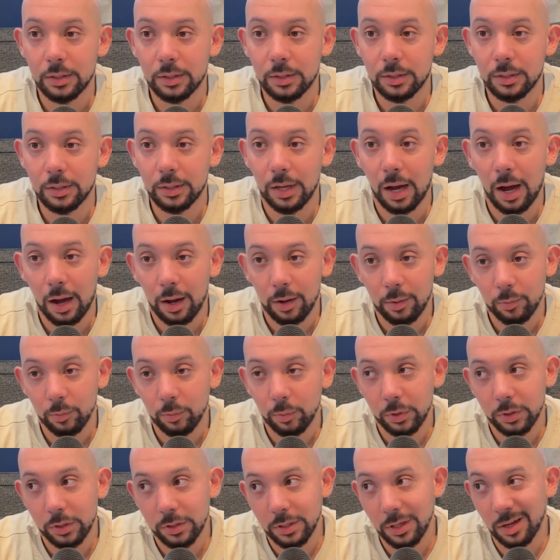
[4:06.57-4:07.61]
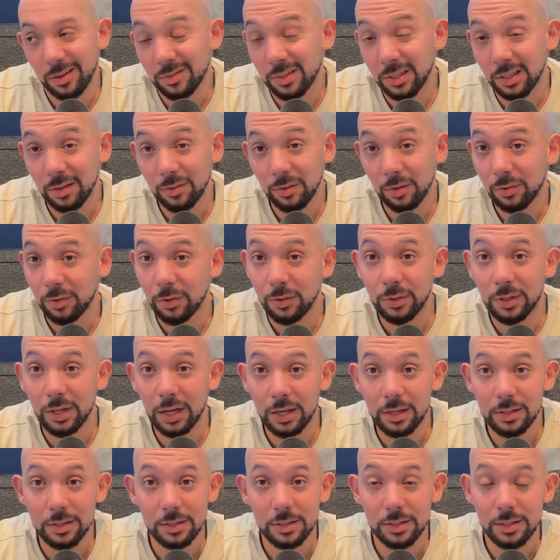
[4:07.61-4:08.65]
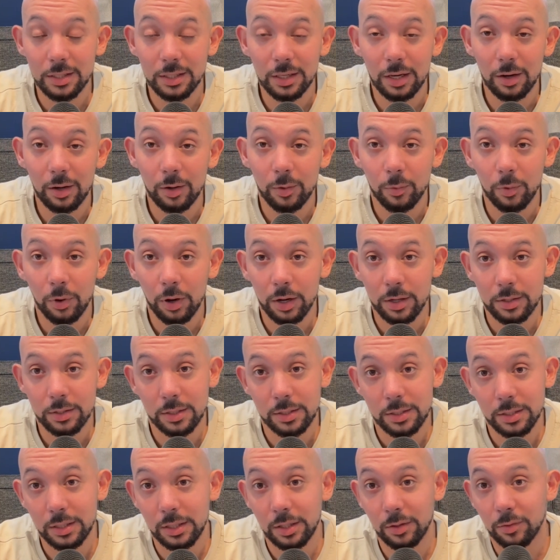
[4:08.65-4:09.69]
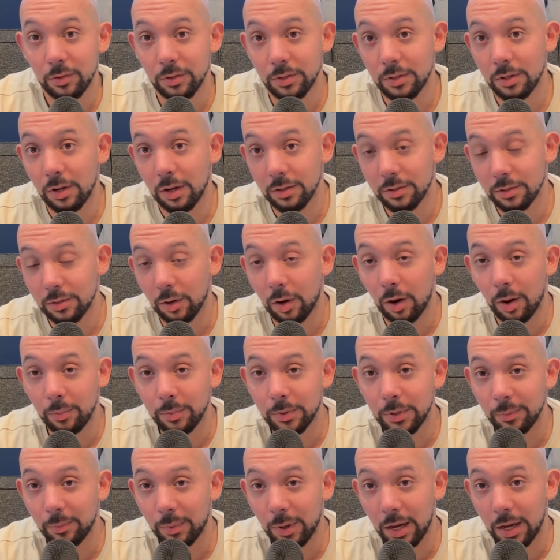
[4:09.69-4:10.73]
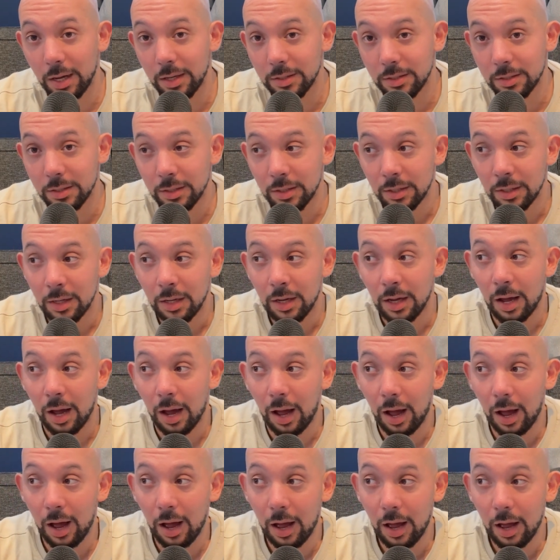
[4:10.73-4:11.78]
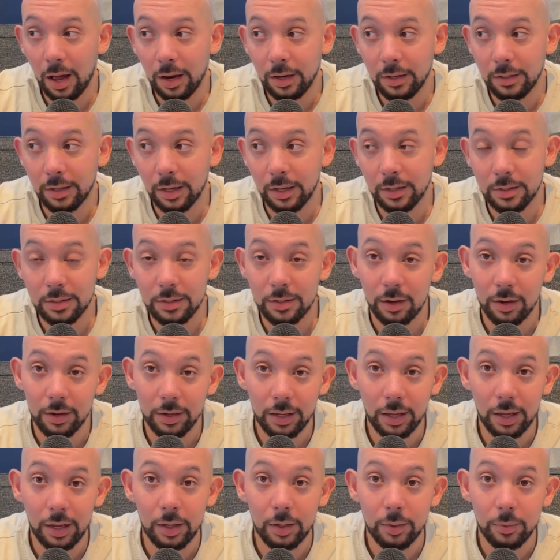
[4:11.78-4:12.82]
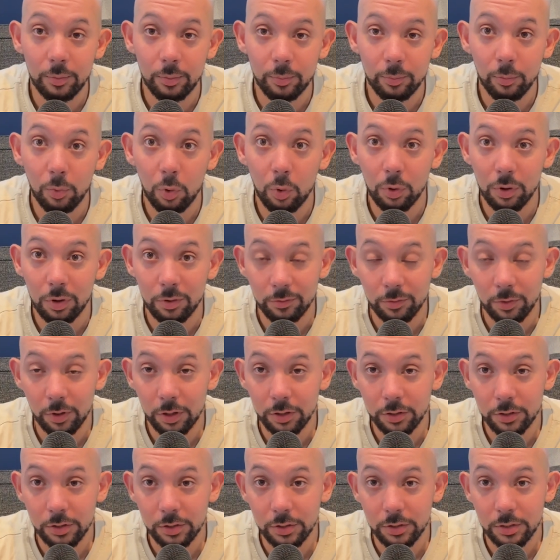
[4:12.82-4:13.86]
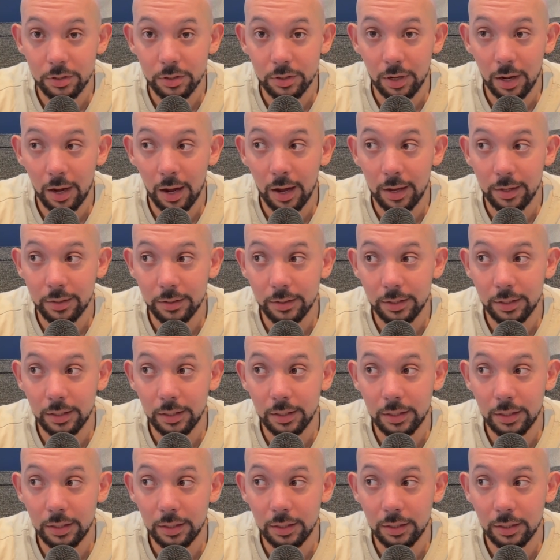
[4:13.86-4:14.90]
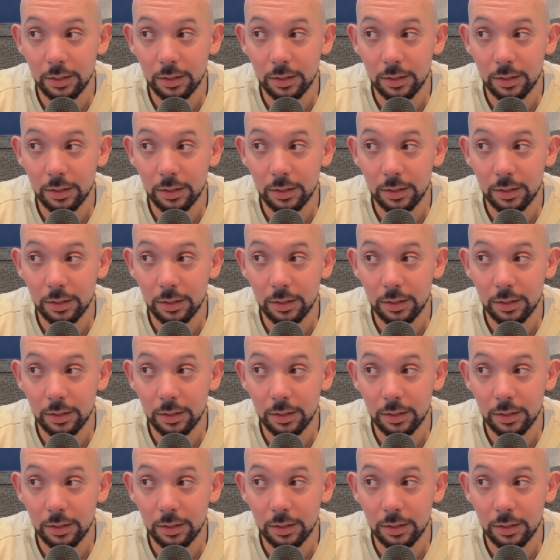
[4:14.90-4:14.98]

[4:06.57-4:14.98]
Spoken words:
that we'll just have to give a few days and see how it works, to see if it starts to optimize and then start getting more conversions at the